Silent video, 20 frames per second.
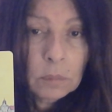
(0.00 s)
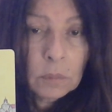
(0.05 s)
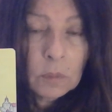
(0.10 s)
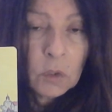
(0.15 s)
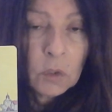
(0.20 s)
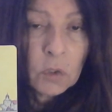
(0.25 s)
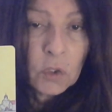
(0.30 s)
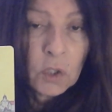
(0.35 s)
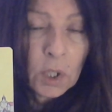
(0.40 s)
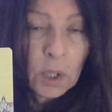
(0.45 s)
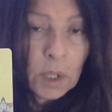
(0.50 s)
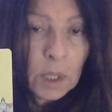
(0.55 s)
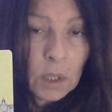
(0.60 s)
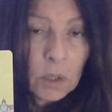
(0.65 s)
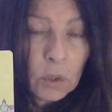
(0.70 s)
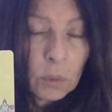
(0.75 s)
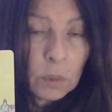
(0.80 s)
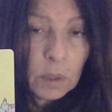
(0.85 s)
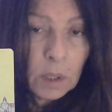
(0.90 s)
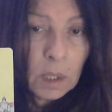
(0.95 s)
This
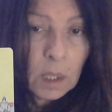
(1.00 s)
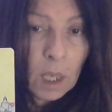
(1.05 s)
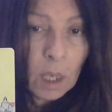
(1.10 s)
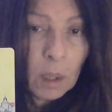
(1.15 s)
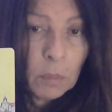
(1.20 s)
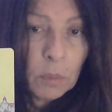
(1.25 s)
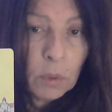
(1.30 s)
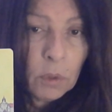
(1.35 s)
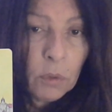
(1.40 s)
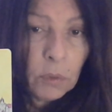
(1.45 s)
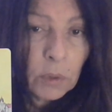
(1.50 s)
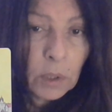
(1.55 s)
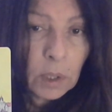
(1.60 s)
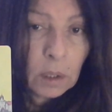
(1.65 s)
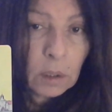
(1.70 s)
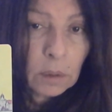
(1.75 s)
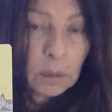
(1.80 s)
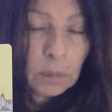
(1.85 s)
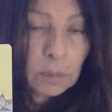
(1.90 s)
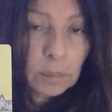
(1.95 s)
chariot's really not moving.
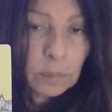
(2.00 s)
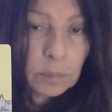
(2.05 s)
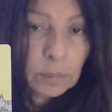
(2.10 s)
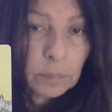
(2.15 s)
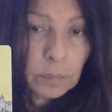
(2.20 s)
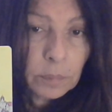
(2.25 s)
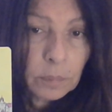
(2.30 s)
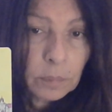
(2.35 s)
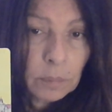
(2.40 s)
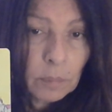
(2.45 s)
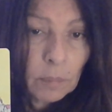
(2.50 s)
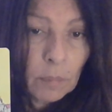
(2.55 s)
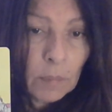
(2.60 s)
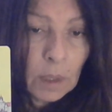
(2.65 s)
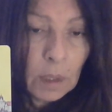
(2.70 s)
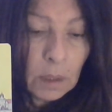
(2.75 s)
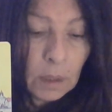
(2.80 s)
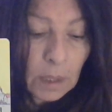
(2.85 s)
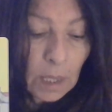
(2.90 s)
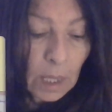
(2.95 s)

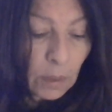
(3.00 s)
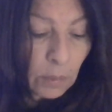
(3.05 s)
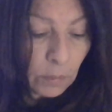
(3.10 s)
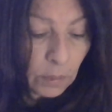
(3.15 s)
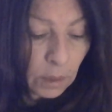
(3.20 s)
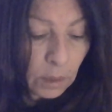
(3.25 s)
Now,